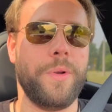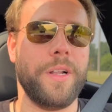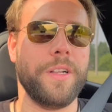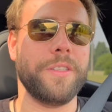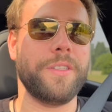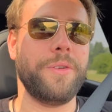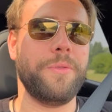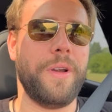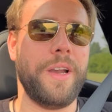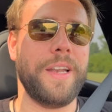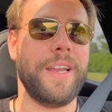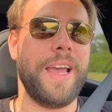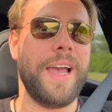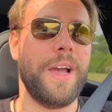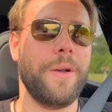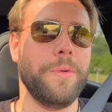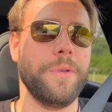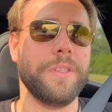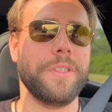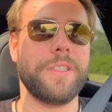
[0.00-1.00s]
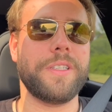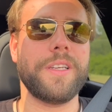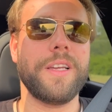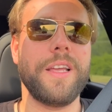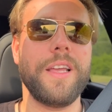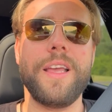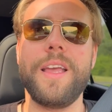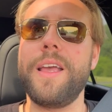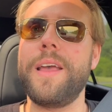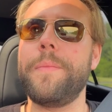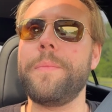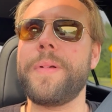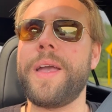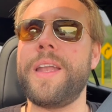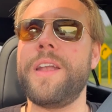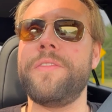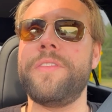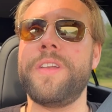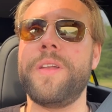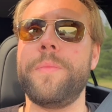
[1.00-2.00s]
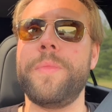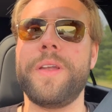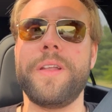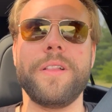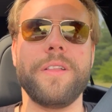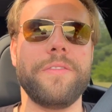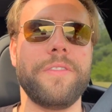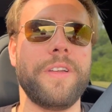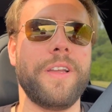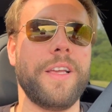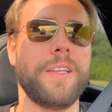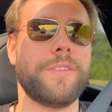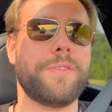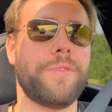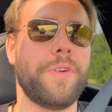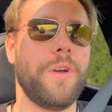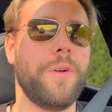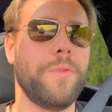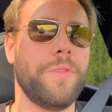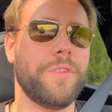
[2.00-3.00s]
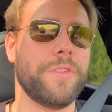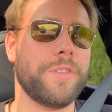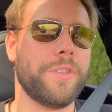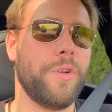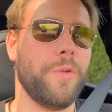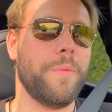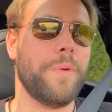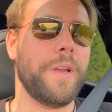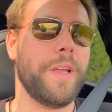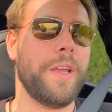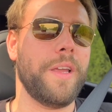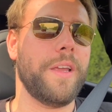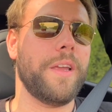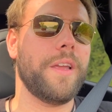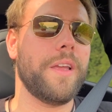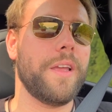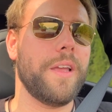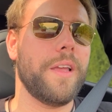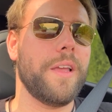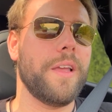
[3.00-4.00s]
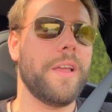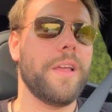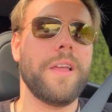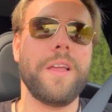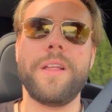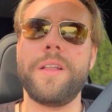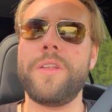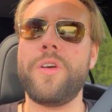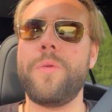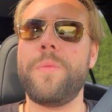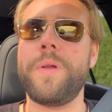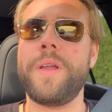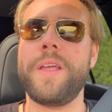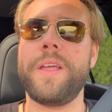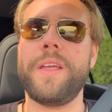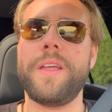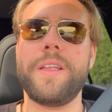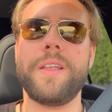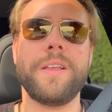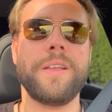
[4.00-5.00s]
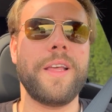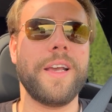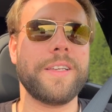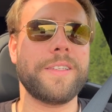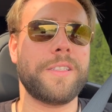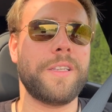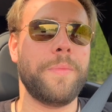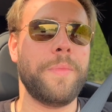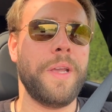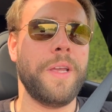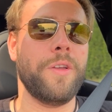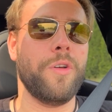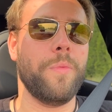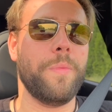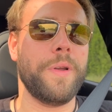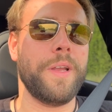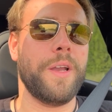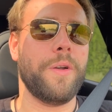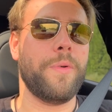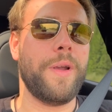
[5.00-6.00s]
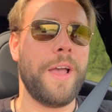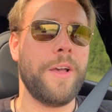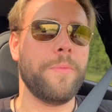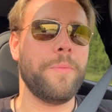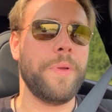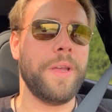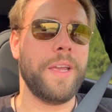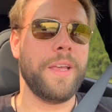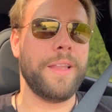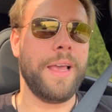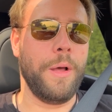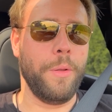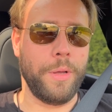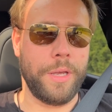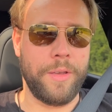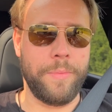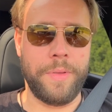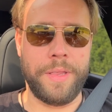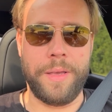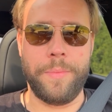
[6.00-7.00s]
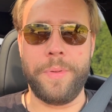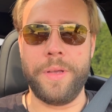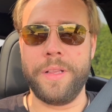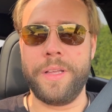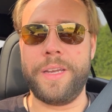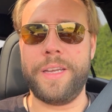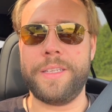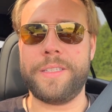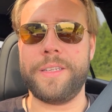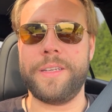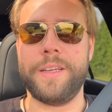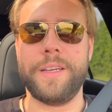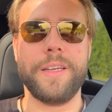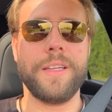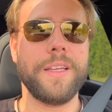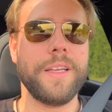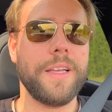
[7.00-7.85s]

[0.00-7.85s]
I'll do right now is kind of in the middle of a nice road. There's nobody next to me, nobody around me, and that will give me the ability to